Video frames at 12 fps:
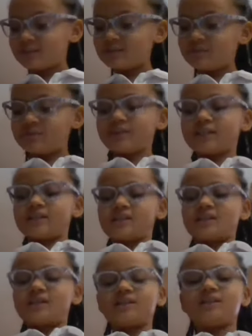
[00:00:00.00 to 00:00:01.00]
to
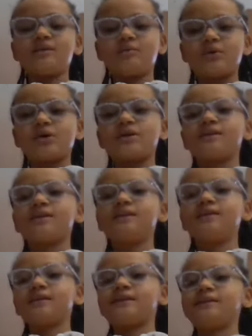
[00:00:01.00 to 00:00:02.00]
pray and they put
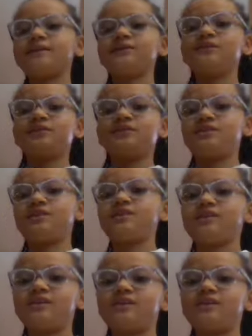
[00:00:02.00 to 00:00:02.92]
little notes to